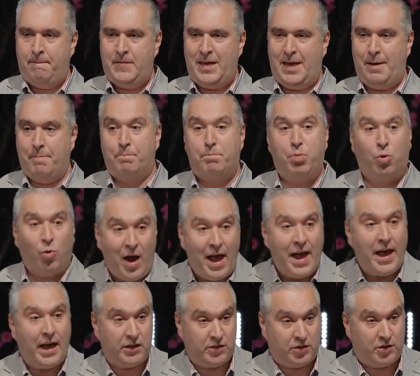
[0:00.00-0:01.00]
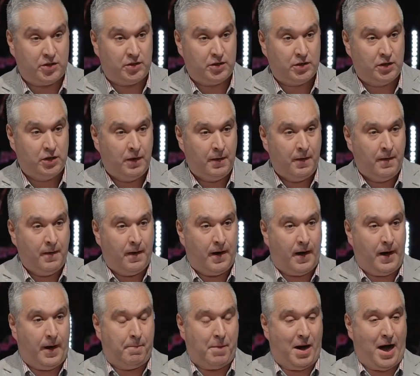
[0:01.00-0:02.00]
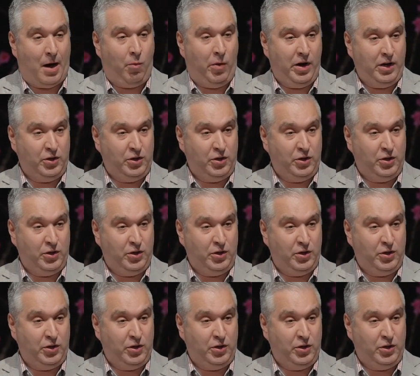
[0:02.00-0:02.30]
impress, I want